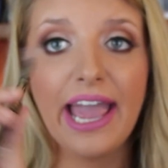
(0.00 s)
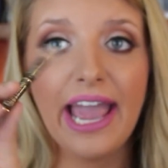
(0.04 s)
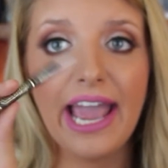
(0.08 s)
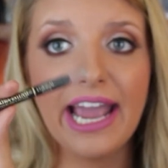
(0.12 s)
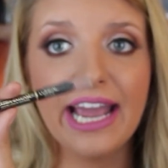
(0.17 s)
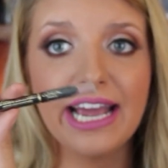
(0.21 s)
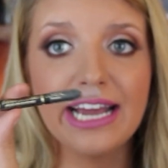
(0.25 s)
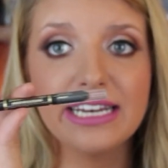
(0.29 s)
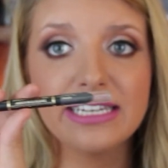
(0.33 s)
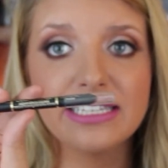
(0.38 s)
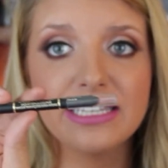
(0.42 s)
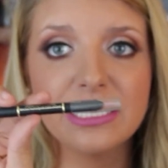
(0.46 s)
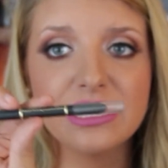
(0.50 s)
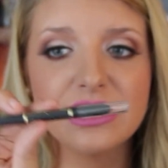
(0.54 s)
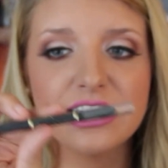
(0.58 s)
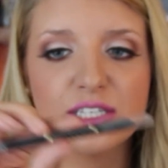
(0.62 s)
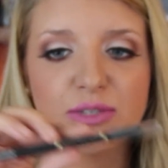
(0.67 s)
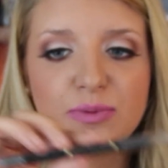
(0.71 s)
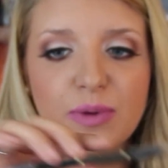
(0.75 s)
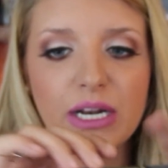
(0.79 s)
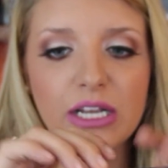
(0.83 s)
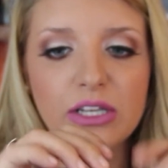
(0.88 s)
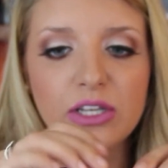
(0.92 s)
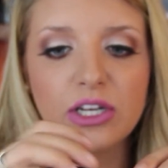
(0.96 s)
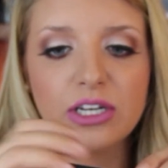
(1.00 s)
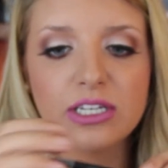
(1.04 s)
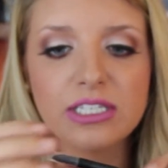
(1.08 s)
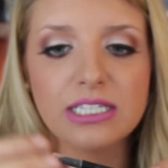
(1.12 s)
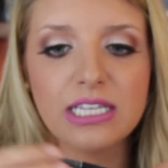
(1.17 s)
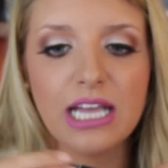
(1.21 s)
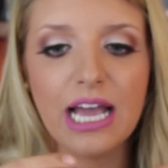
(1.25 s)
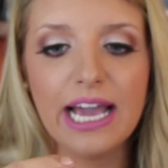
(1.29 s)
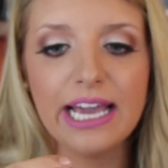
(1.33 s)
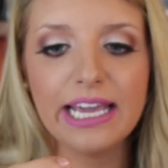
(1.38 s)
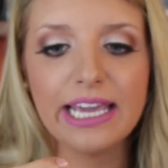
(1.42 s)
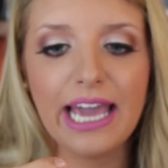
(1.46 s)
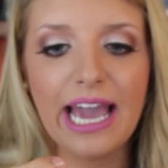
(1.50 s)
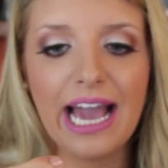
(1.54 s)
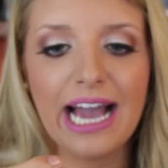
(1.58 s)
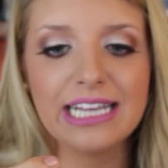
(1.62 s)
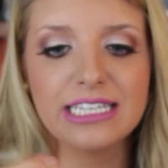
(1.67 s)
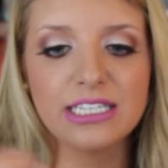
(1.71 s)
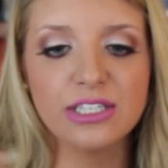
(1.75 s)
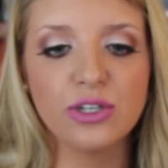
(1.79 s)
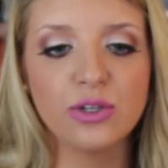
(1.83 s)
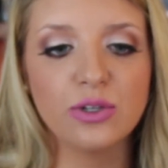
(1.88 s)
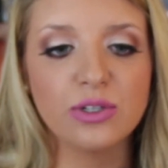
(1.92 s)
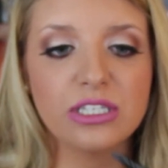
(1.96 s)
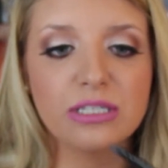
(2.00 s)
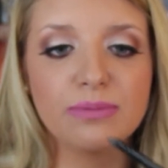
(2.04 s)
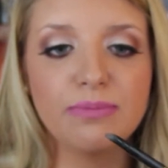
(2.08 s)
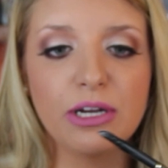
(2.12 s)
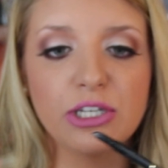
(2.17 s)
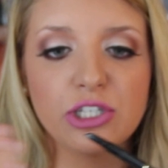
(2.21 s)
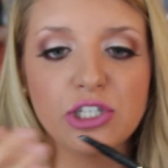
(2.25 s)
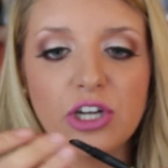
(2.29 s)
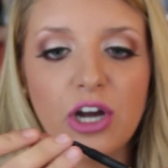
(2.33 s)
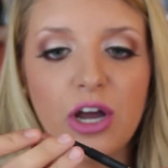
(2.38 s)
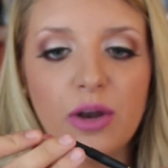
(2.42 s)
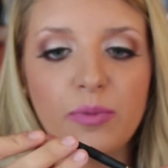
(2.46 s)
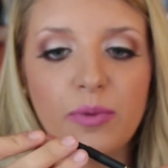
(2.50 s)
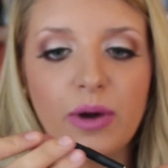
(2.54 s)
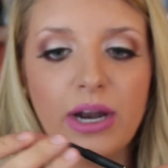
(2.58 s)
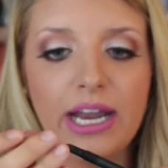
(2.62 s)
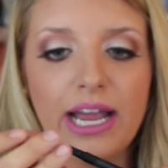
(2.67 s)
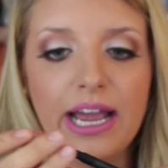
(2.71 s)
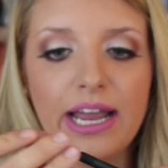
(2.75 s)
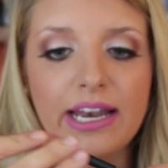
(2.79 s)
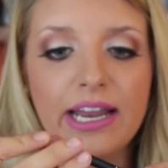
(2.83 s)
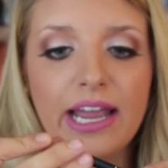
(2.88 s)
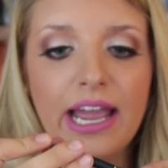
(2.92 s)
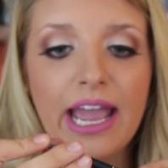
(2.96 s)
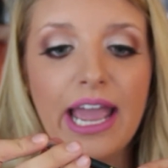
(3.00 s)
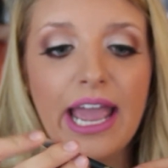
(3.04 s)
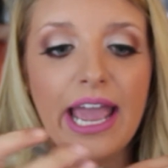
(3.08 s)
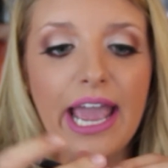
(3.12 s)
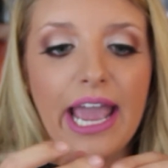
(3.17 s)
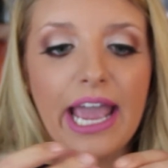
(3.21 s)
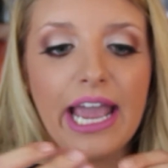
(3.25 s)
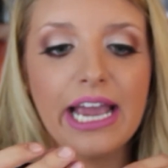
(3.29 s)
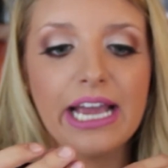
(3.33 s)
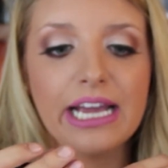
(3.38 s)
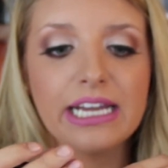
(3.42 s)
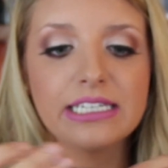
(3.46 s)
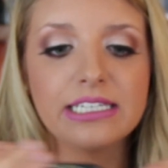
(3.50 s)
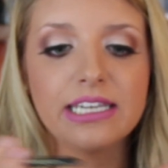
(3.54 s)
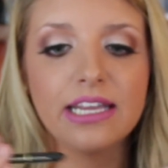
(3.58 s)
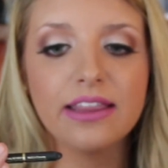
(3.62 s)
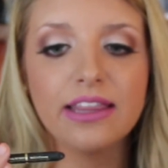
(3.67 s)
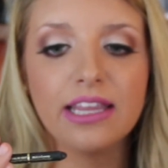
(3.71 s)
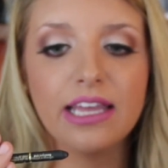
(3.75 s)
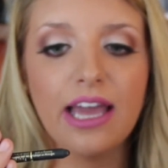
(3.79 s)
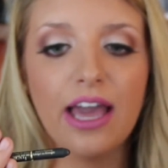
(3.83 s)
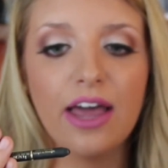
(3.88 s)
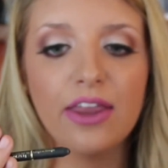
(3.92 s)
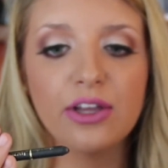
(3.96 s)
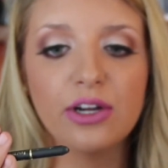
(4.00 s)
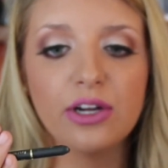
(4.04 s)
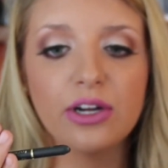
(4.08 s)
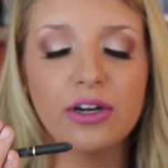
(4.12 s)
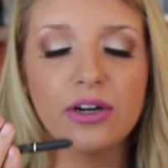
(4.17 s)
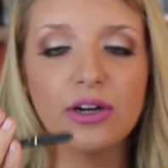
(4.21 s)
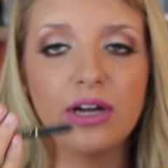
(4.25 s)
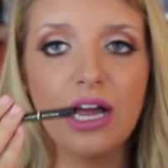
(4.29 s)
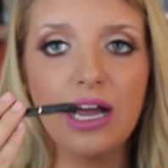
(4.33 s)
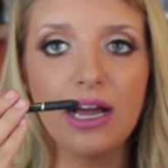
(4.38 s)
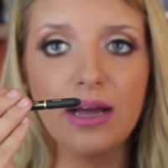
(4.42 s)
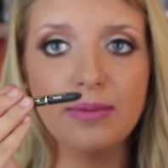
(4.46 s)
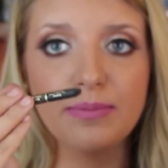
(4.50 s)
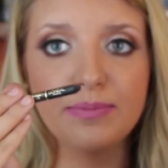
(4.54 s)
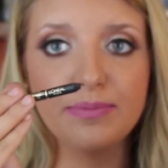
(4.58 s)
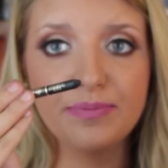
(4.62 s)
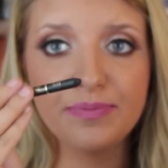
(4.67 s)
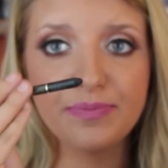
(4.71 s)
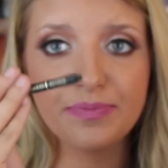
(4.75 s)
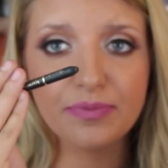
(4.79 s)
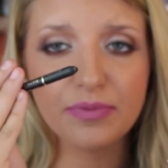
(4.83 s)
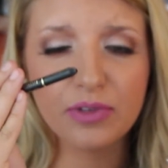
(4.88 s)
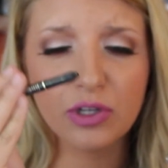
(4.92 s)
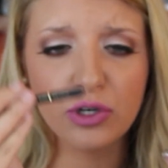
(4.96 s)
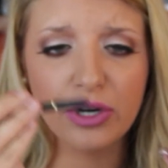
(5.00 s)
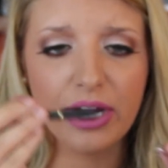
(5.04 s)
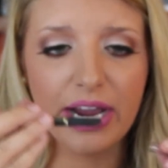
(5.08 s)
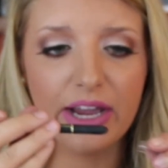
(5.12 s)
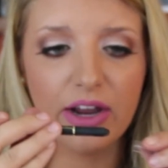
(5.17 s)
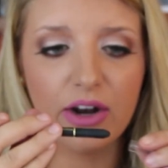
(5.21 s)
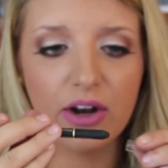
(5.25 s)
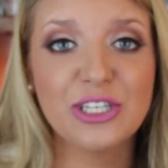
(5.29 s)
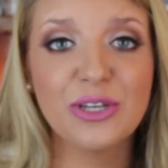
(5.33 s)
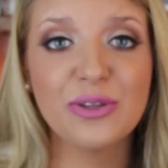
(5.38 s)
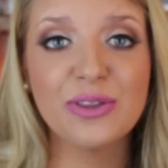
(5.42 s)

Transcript: And this is what it looks like. It has a little smudger on one end and the other crayon.